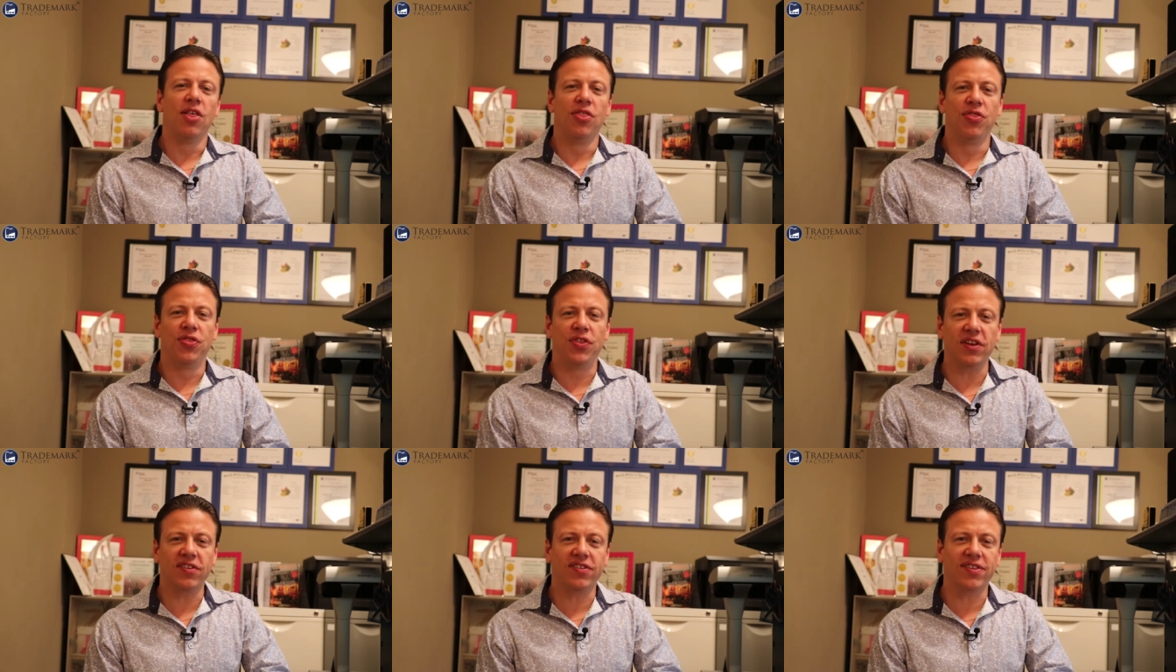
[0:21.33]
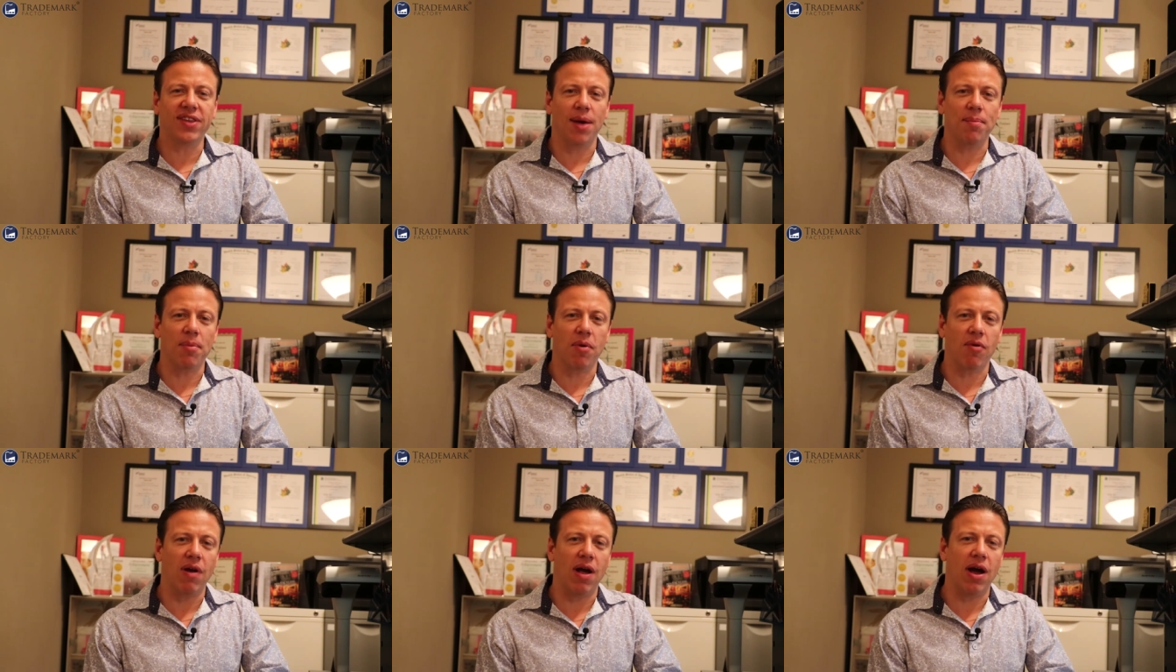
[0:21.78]
This
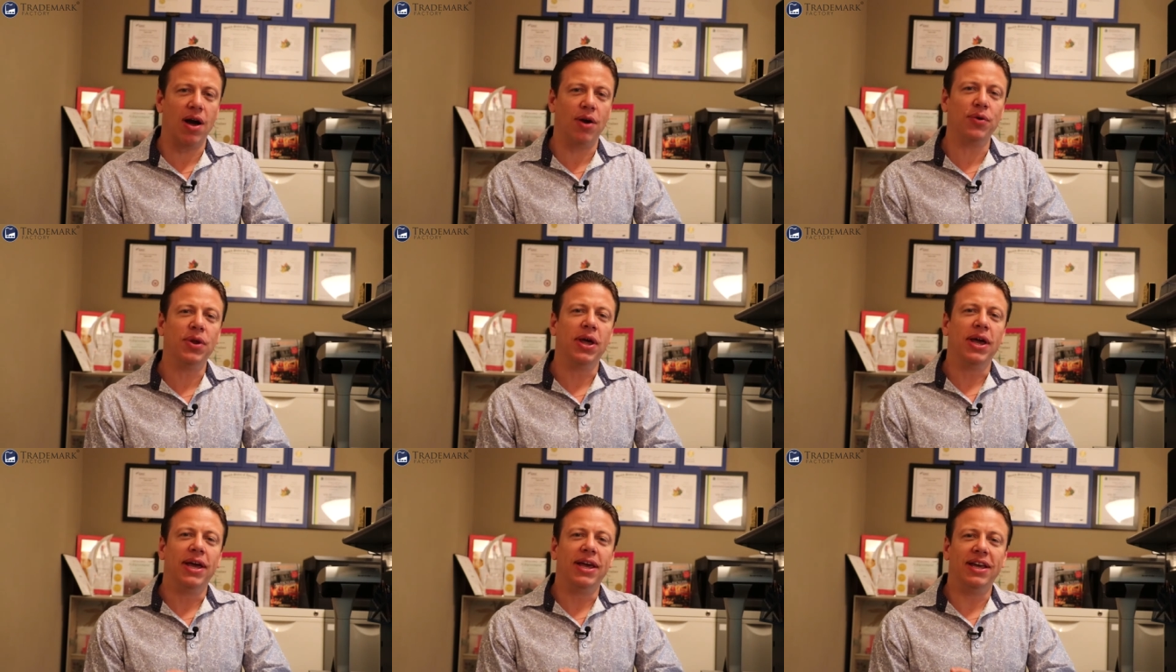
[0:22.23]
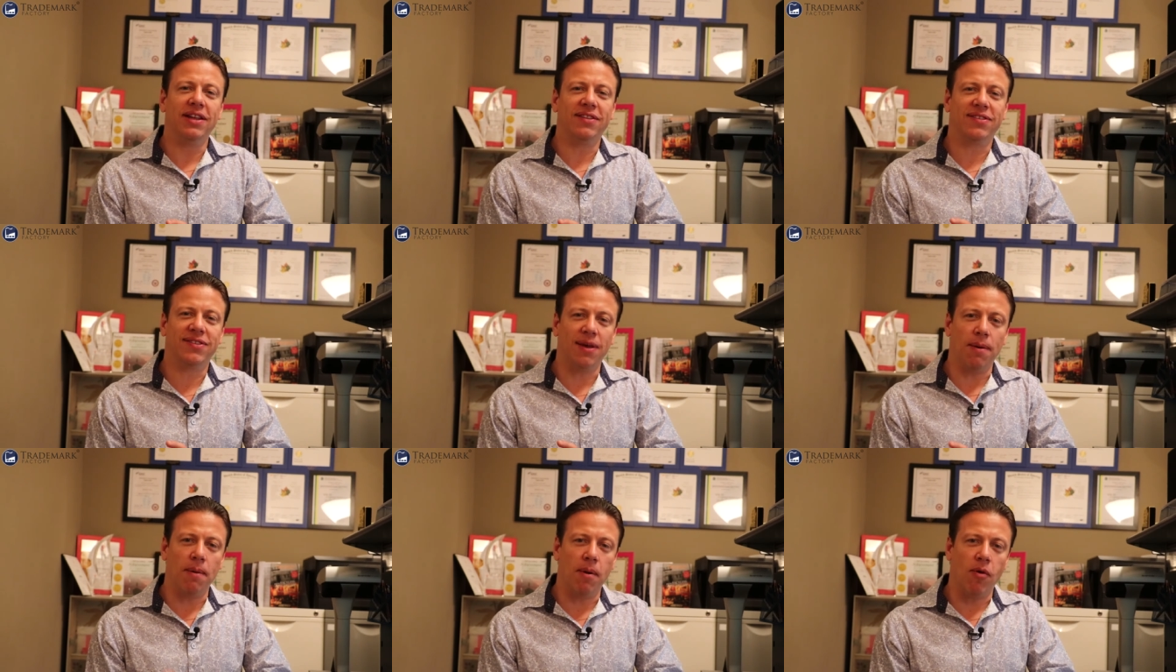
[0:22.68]
time around,
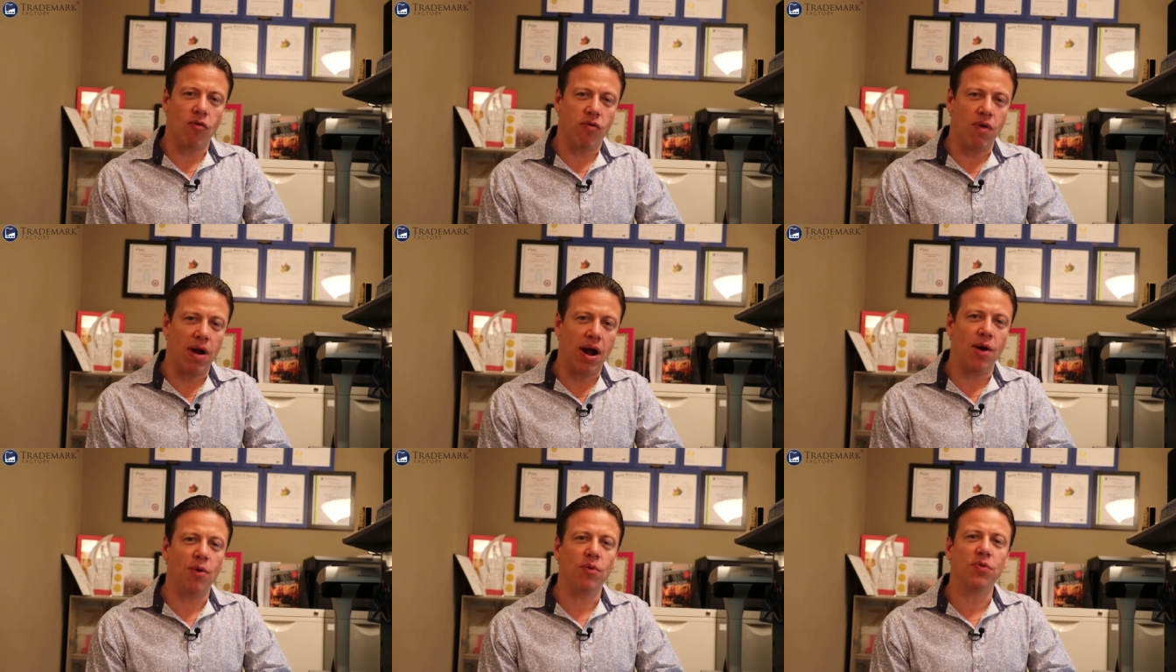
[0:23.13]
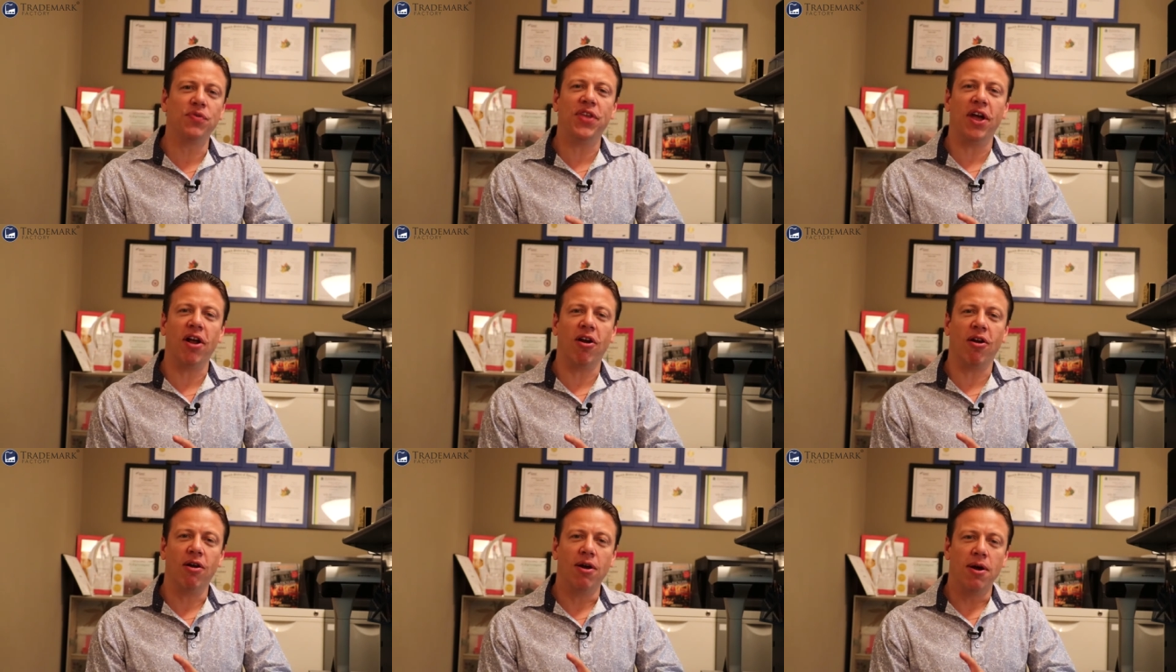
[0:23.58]
it's around
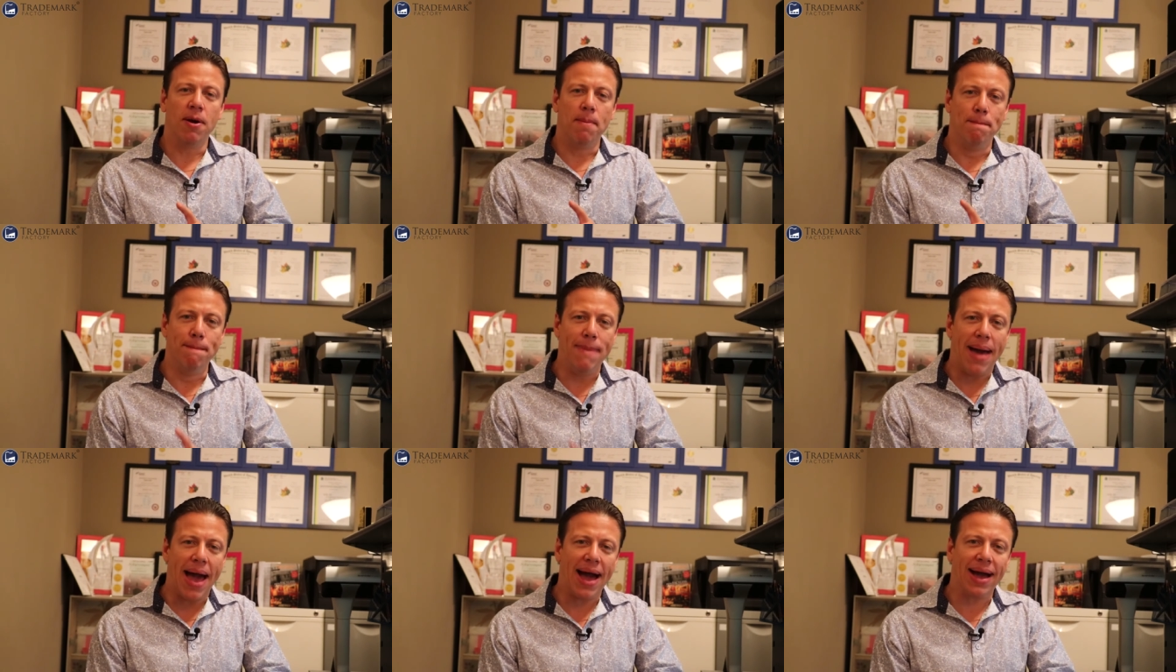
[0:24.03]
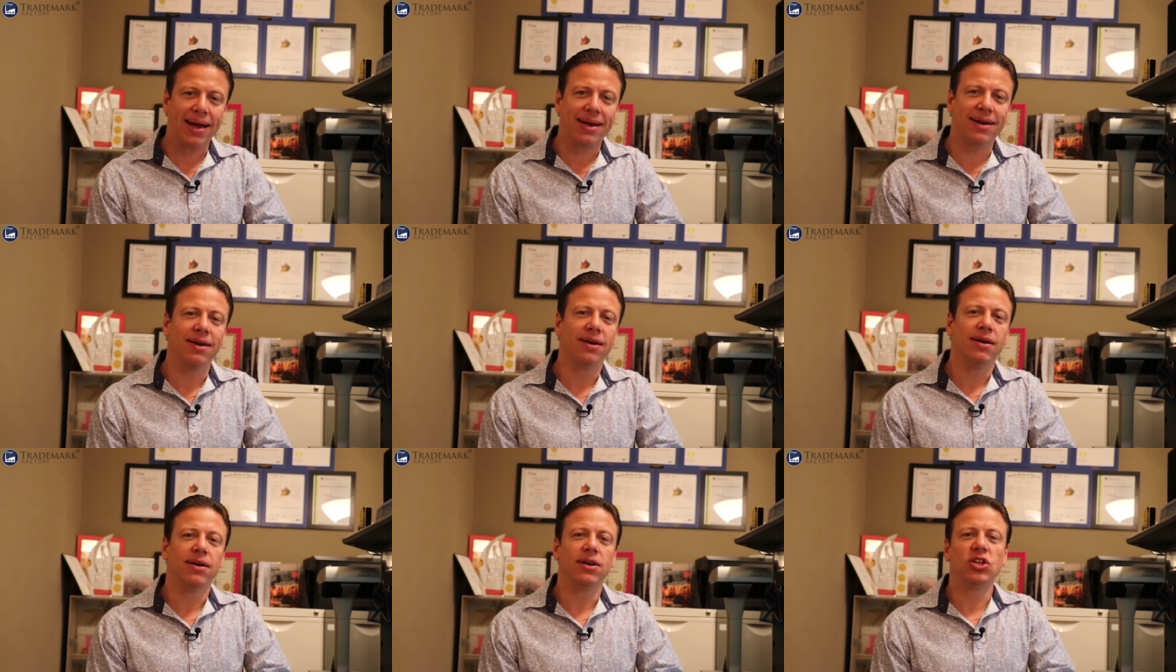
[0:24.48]
their
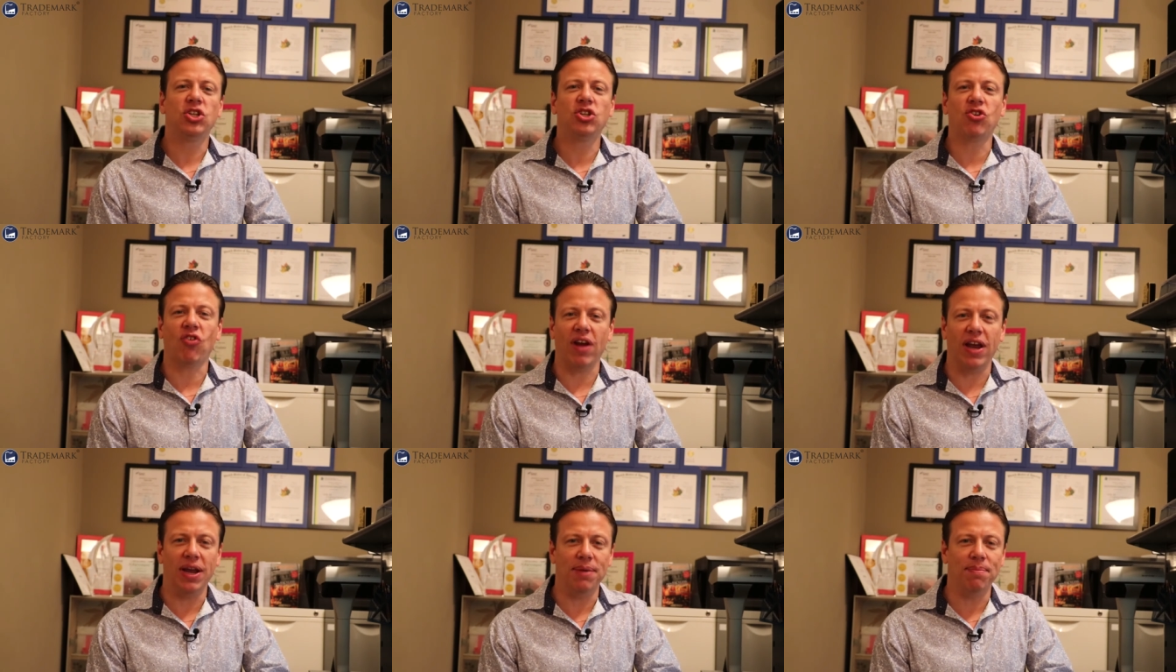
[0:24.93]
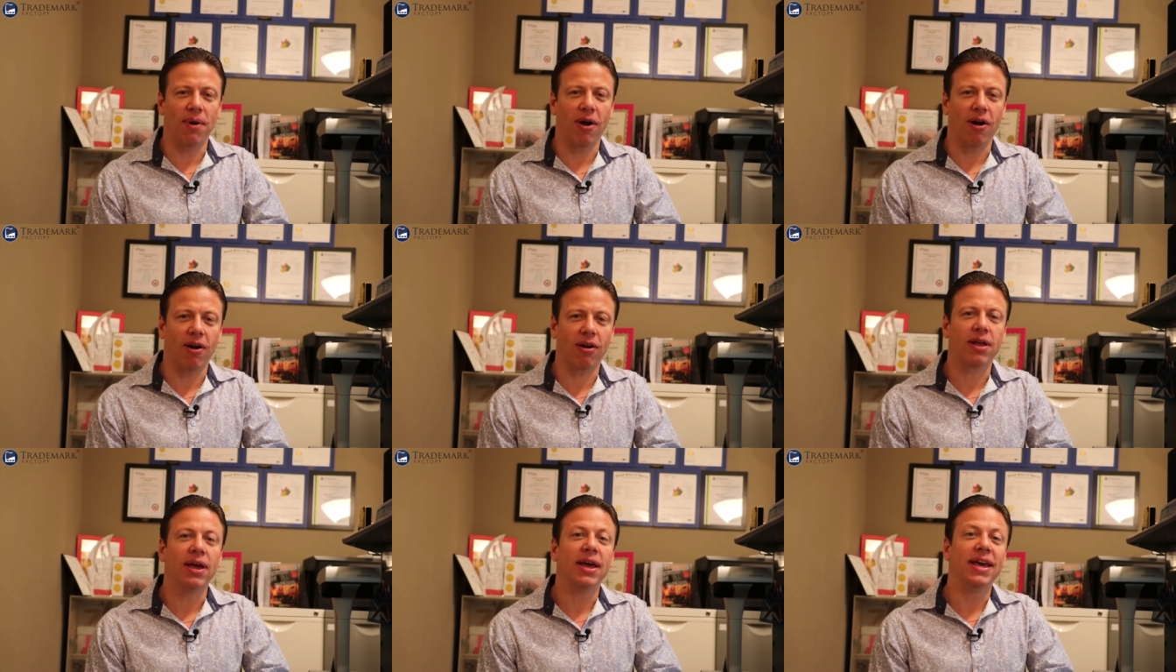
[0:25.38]
Mac
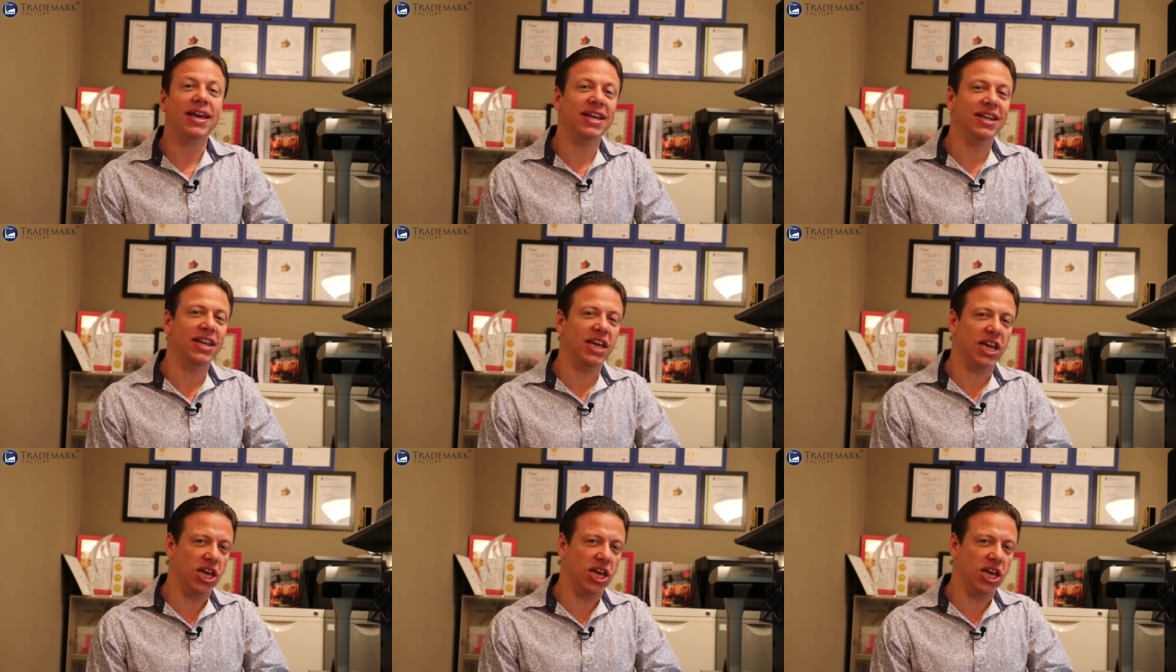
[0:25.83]
trademark in